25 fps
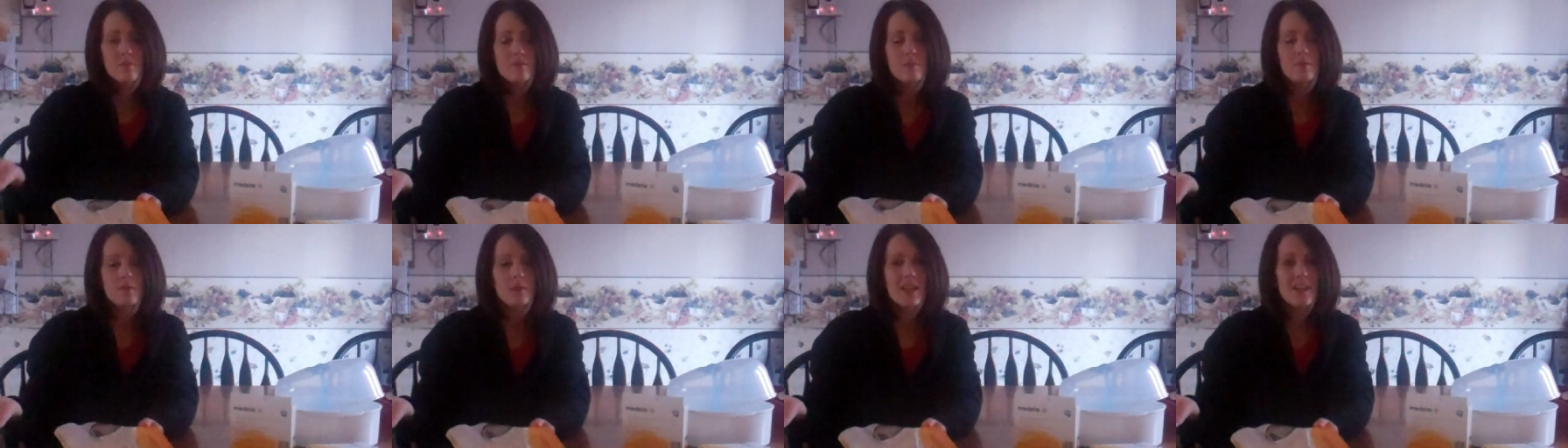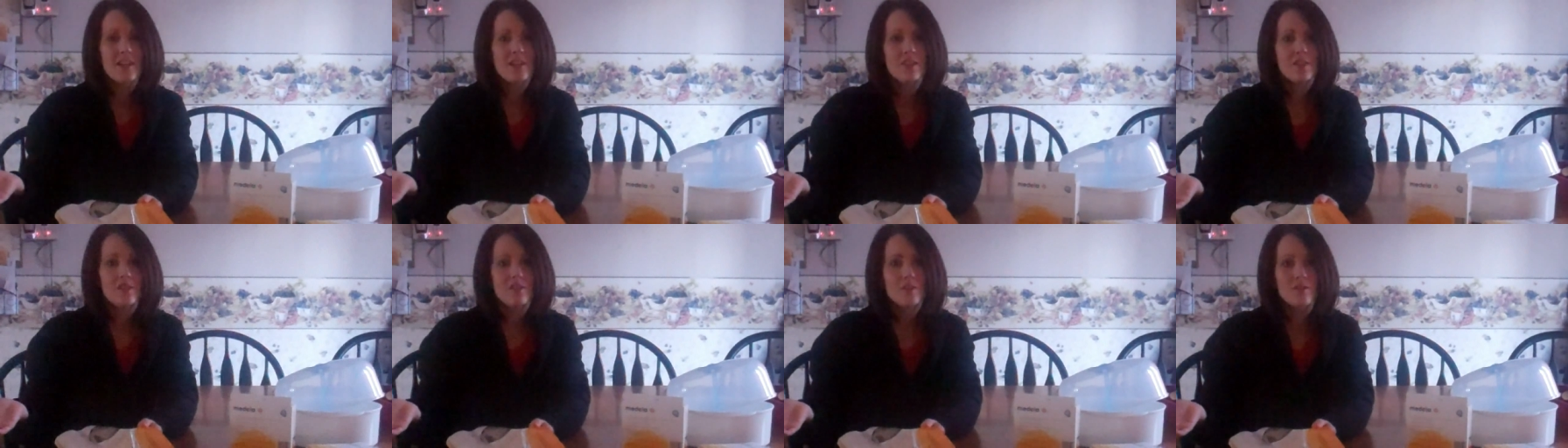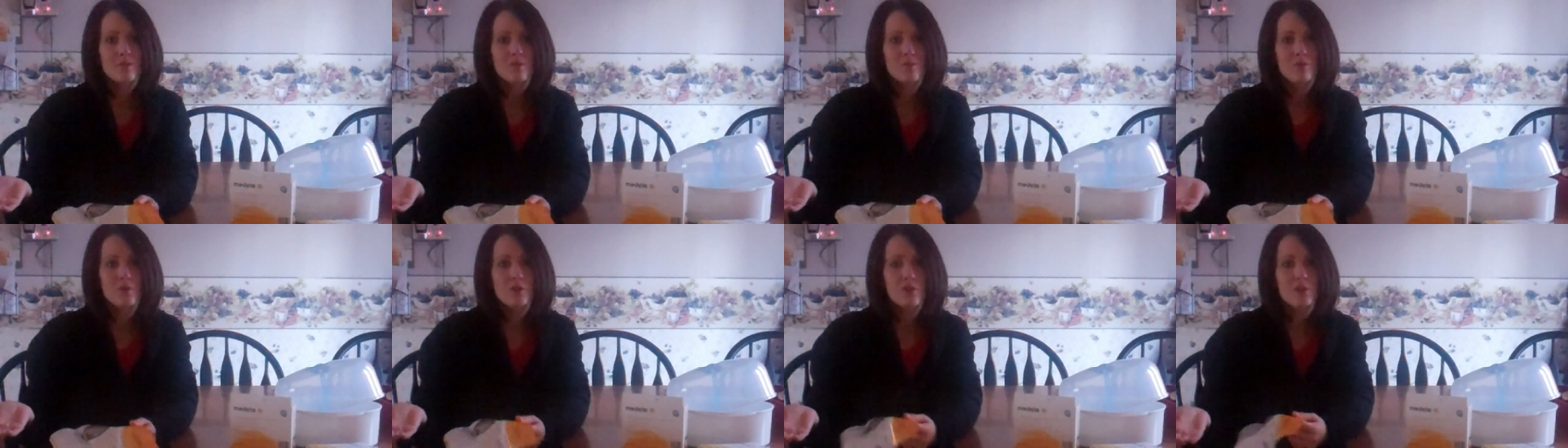then
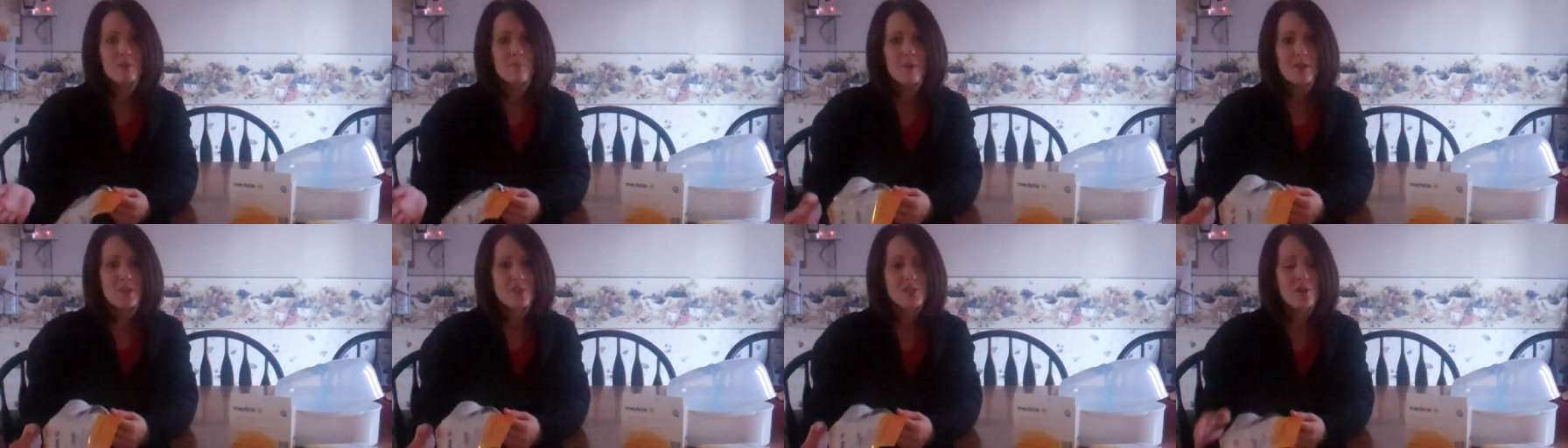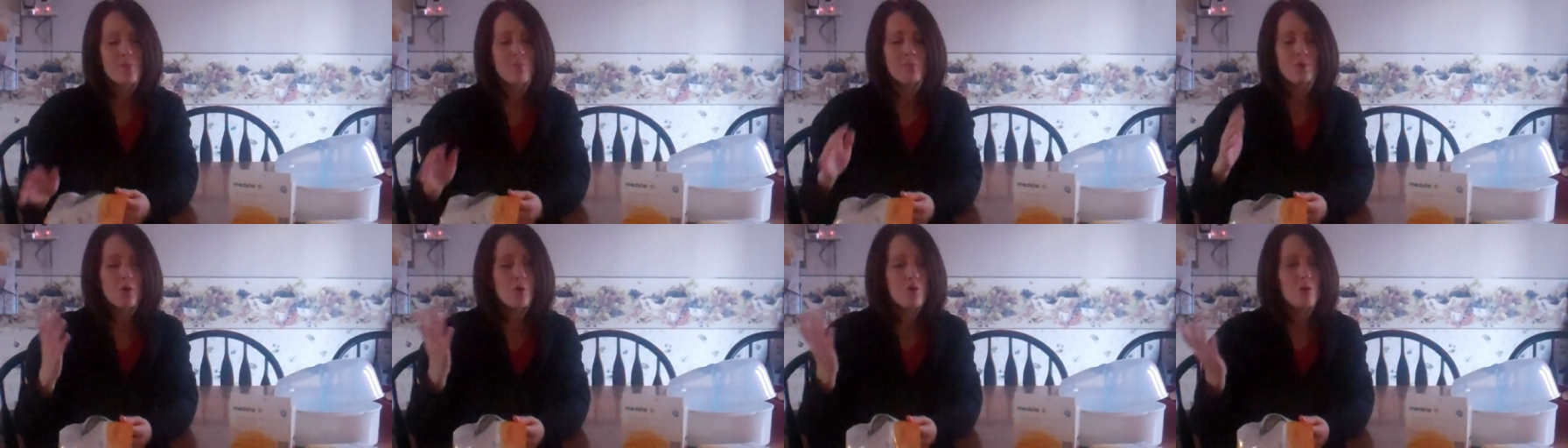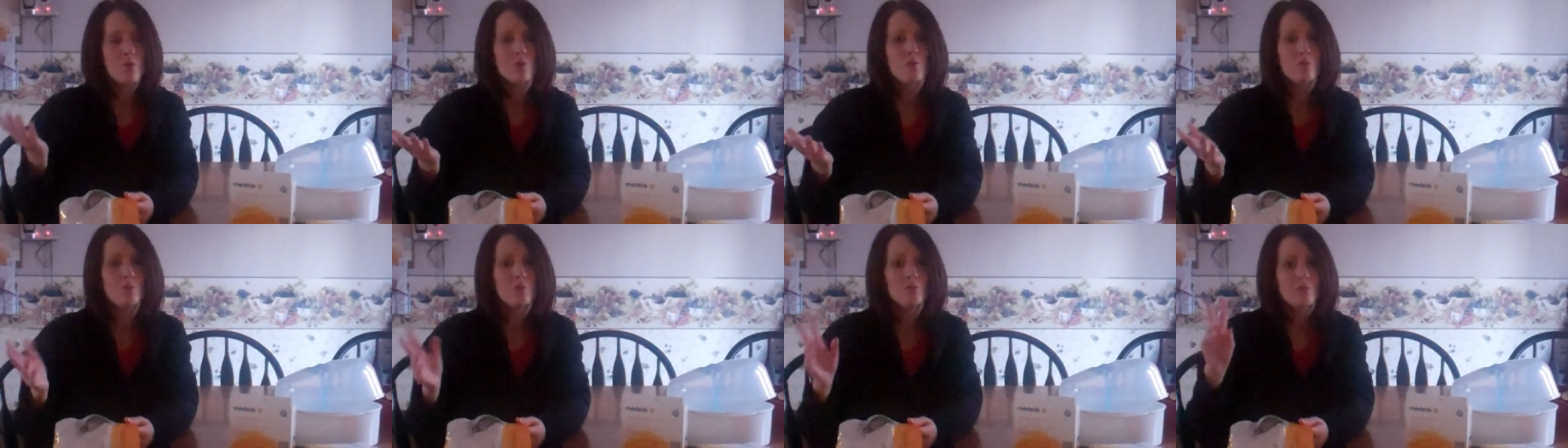you really mess up the
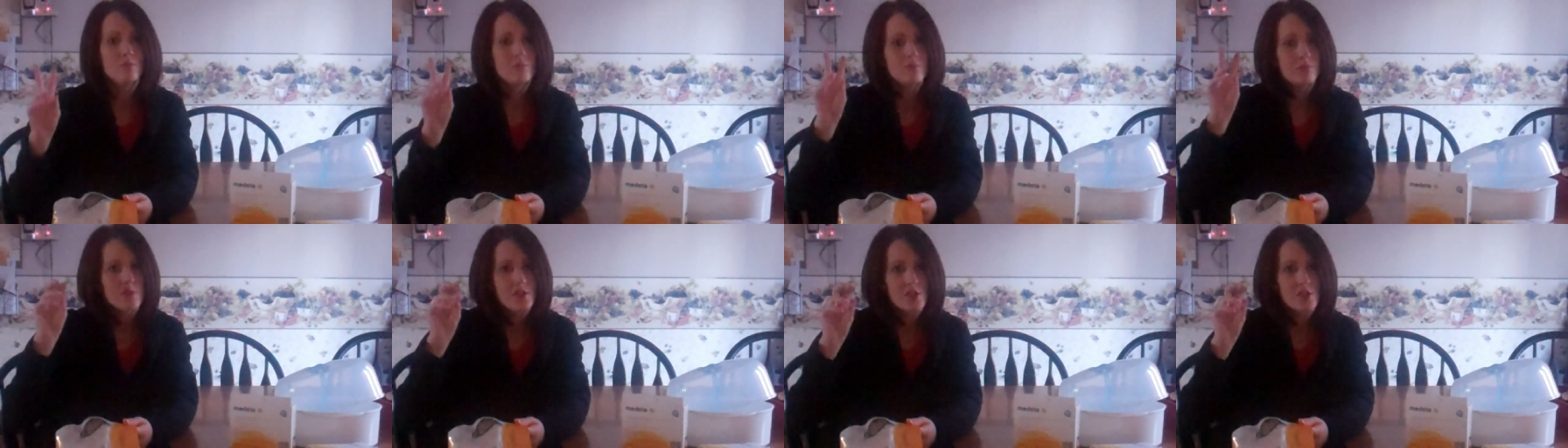whole